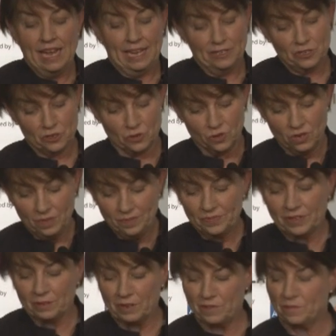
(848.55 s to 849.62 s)
And sure,
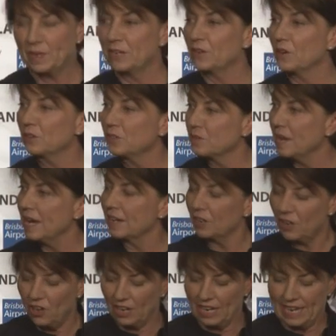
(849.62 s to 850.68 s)
we've been knocked around
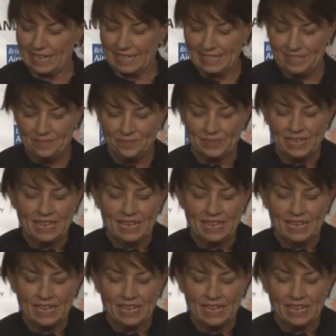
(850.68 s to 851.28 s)
a lot lately.